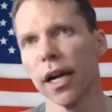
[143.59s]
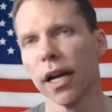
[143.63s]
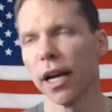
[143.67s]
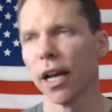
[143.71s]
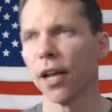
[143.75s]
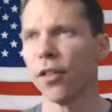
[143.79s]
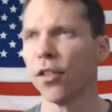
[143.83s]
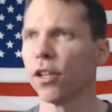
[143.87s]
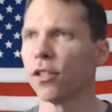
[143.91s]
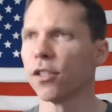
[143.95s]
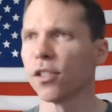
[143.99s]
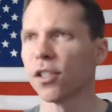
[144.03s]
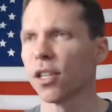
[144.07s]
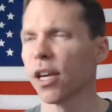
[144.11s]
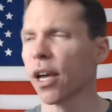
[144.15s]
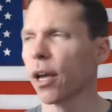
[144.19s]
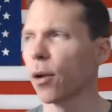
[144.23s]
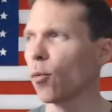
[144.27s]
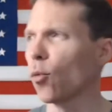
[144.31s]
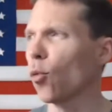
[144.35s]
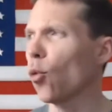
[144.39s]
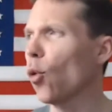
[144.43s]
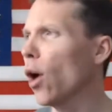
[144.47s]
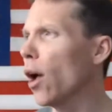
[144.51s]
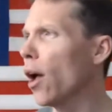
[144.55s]
and then say,
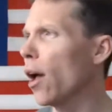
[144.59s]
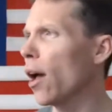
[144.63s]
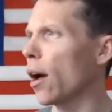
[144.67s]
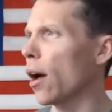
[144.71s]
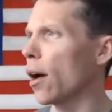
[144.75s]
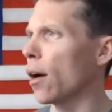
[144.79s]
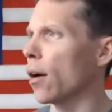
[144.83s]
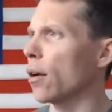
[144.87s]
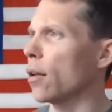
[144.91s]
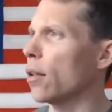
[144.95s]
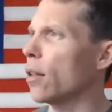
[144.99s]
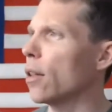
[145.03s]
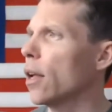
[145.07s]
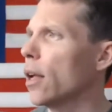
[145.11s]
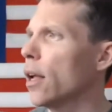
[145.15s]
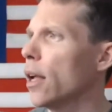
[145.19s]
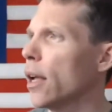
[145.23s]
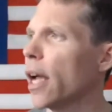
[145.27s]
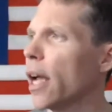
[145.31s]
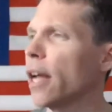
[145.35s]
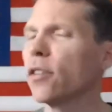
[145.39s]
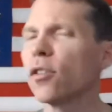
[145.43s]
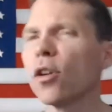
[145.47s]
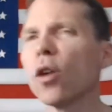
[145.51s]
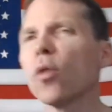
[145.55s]
well,
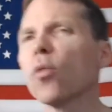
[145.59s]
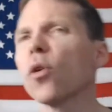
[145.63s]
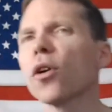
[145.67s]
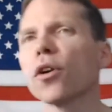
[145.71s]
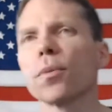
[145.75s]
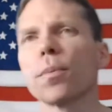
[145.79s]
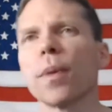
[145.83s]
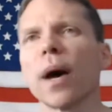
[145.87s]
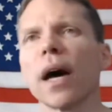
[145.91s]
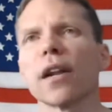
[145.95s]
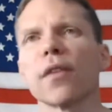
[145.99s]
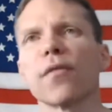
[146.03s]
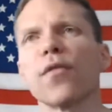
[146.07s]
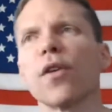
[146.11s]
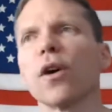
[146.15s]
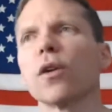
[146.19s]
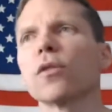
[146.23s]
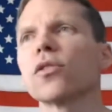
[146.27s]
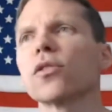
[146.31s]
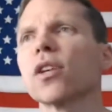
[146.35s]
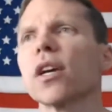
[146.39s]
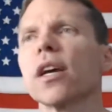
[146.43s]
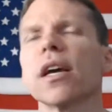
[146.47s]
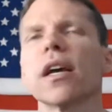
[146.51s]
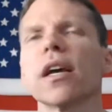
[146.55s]
and don't worry about it,
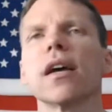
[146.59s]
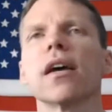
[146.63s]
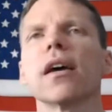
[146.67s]
folks.